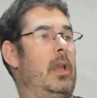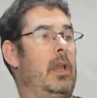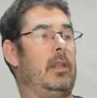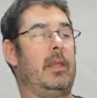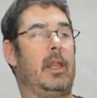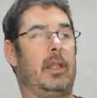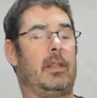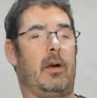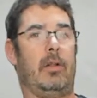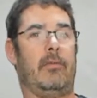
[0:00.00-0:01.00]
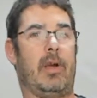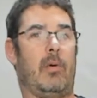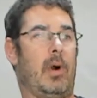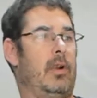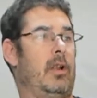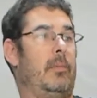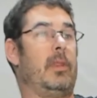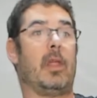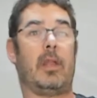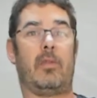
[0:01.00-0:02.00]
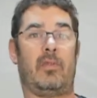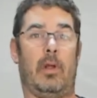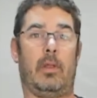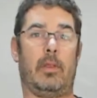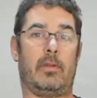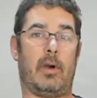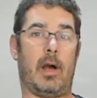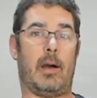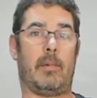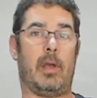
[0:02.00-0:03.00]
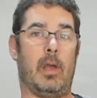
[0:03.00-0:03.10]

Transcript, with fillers: and getting the, all of that wired up and then installing the top.